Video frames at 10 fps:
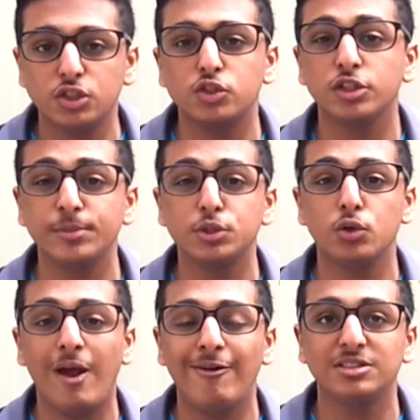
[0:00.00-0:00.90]
it took me
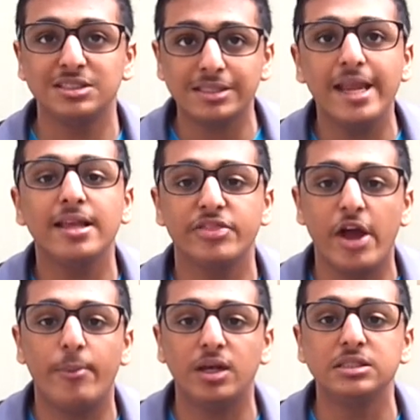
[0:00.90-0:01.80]
two hours staying in
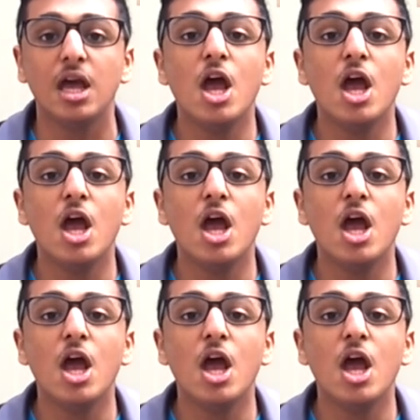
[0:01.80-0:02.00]
that bus